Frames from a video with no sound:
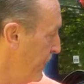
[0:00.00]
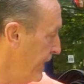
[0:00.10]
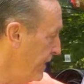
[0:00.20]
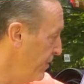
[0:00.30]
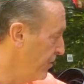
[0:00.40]

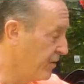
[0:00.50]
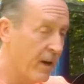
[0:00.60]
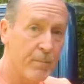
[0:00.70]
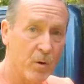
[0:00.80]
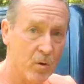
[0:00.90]
these
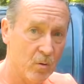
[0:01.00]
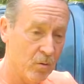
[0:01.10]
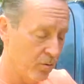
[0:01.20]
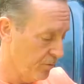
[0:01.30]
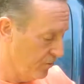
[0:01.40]
scupper
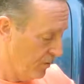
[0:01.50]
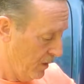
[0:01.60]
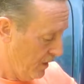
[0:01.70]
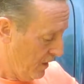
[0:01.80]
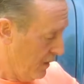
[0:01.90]
holes.
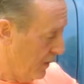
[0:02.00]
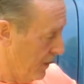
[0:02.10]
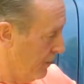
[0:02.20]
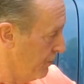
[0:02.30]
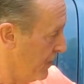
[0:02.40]

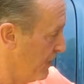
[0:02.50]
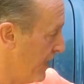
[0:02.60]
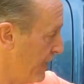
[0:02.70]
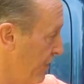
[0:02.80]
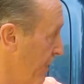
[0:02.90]
There's actually